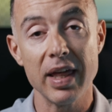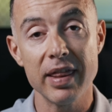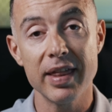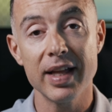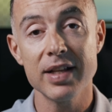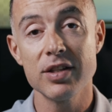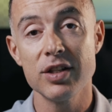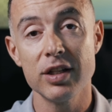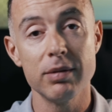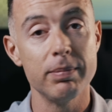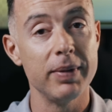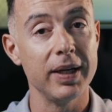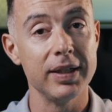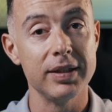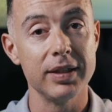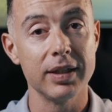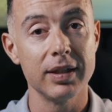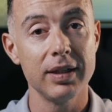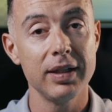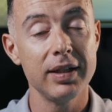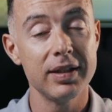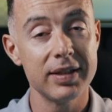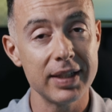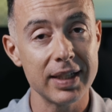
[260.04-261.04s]
And that's it
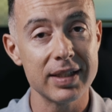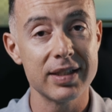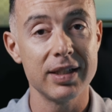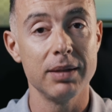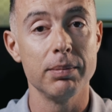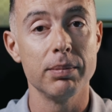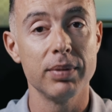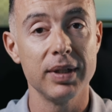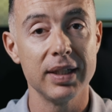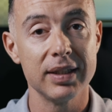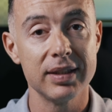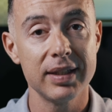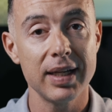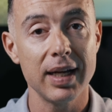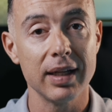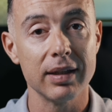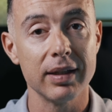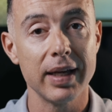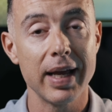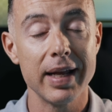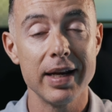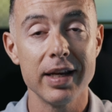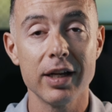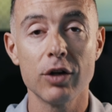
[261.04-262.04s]
basically, it's as simple as that.
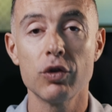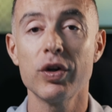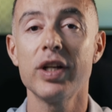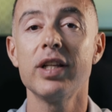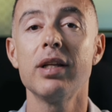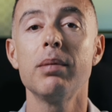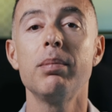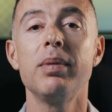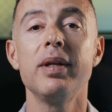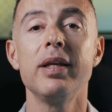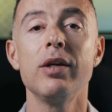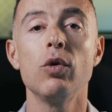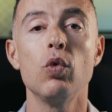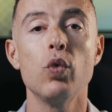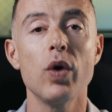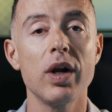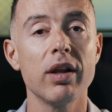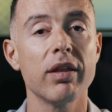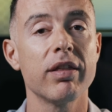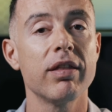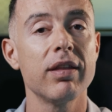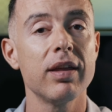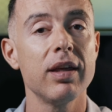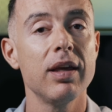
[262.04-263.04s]
An incredibly
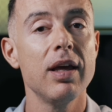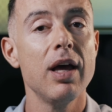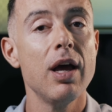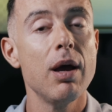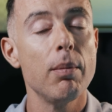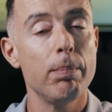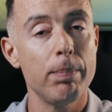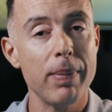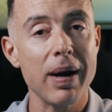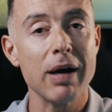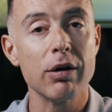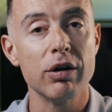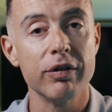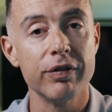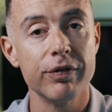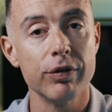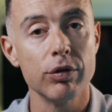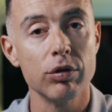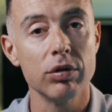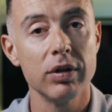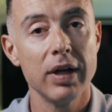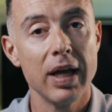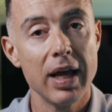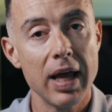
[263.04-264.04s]
wealthy,
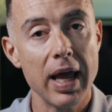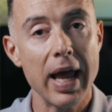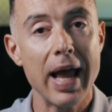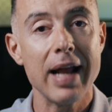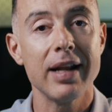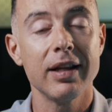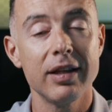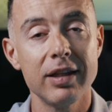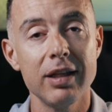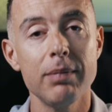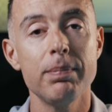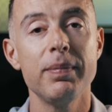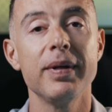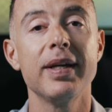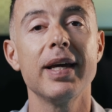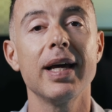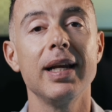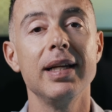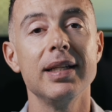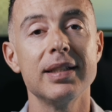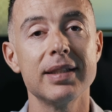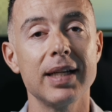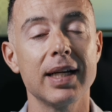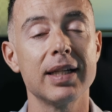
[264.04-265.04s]
powerful, and
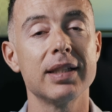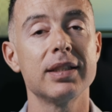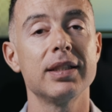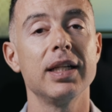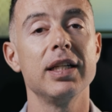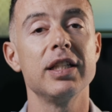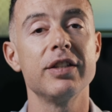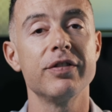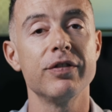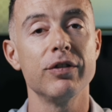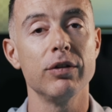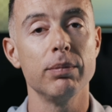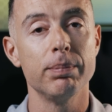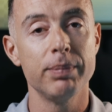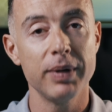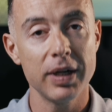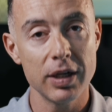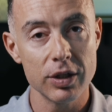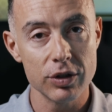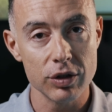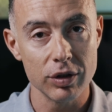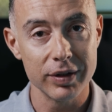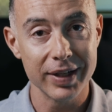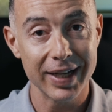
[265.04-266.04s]
typically successful
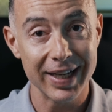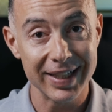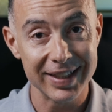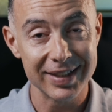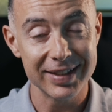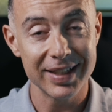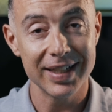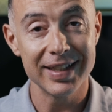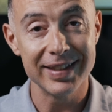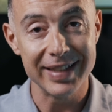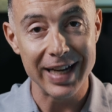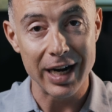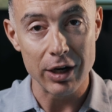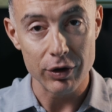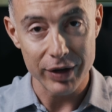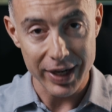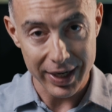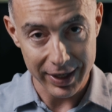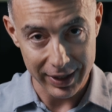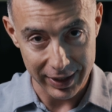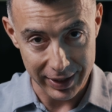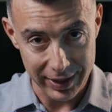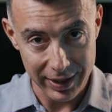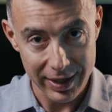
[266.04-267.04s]
person has said
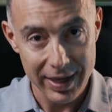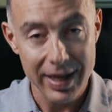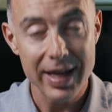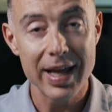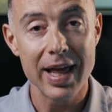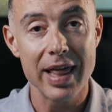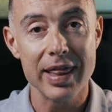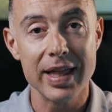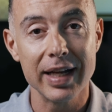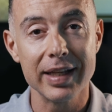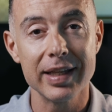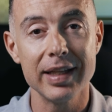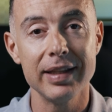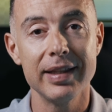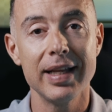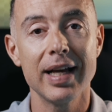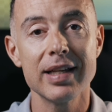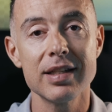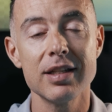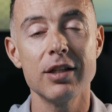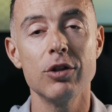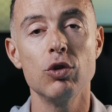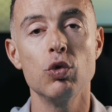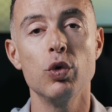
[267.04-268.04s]
directly that he
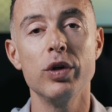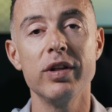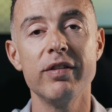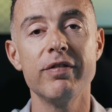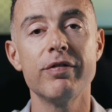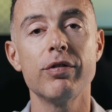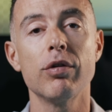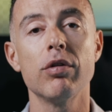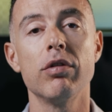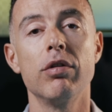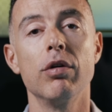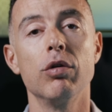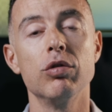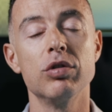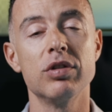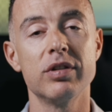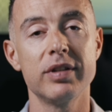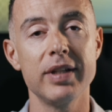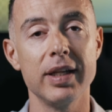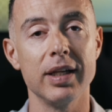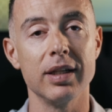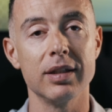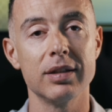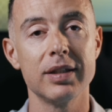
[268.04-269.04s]
doesn't do it for those
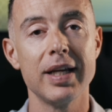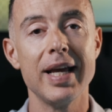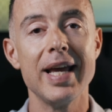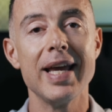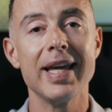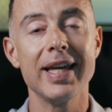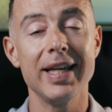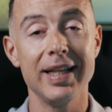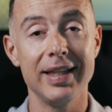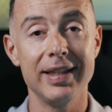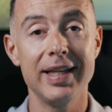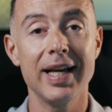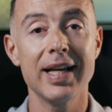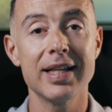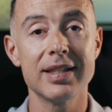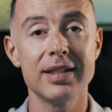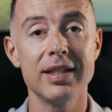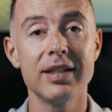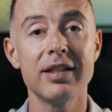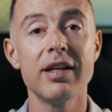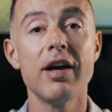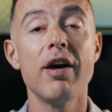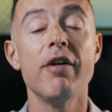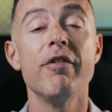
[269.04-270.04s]
things. He does
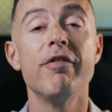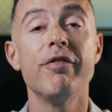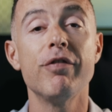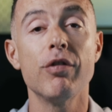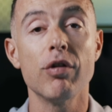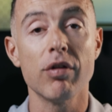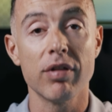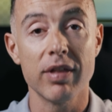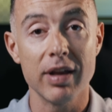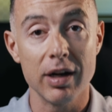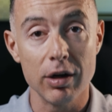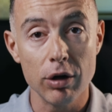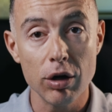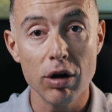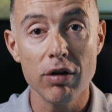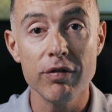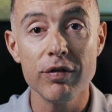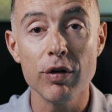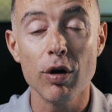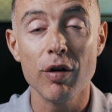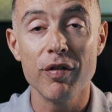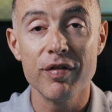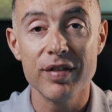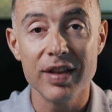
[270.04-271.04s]
it for the
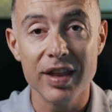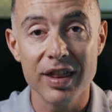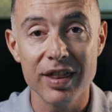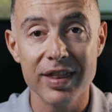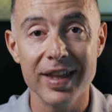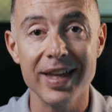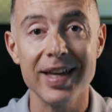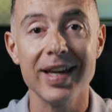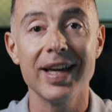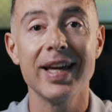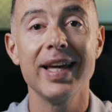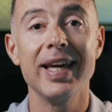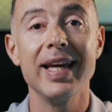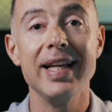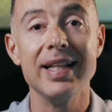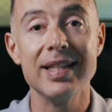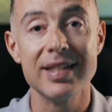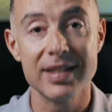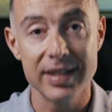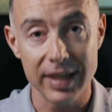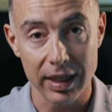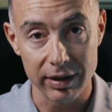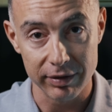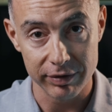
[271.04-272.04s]
love of the thing
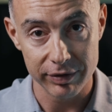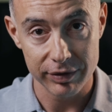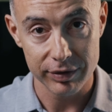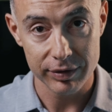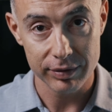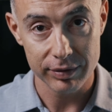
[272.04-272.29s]
itself.